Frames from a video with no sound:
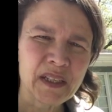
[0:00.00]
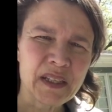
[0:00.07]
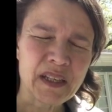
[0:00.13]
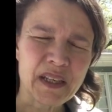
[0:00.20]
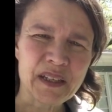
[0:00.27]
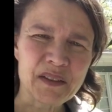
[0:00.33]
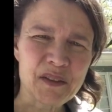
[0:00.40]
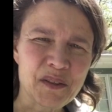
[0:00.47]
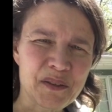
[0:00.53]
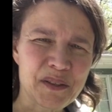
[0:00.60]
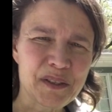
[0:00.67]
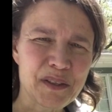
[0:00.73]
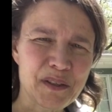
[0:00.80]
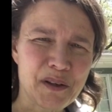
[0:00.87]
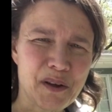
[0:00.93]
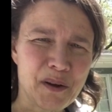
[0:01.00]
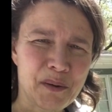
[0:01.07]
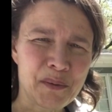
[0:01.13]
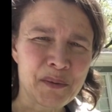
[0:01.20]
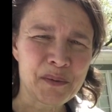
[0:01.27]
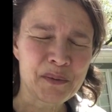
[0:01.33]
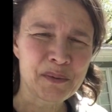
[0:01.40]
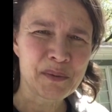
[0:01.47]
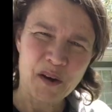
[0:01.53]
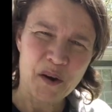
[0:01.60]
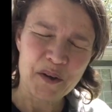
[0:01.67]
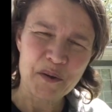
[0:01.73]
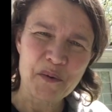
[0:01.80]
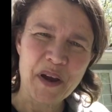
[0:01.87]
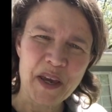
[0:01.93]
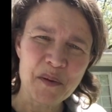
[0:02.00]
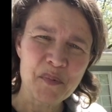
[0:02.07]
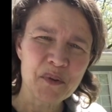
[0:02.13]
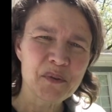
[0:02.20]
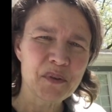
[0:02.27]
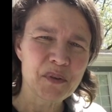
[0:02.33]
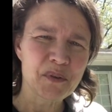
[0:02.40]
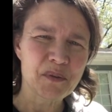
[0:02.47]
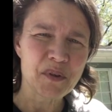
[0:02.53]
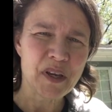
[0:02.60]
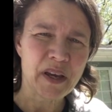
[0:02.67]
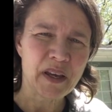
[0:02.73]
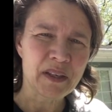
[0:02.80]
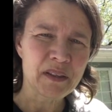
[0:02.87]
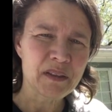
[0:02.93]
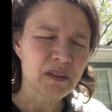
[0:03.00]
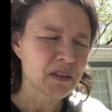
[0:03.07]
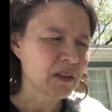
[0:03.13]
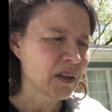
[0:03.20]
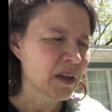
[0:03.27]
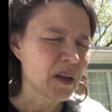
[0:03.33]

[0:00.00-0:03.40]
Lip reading: The answer is no. Are you able to? Yes.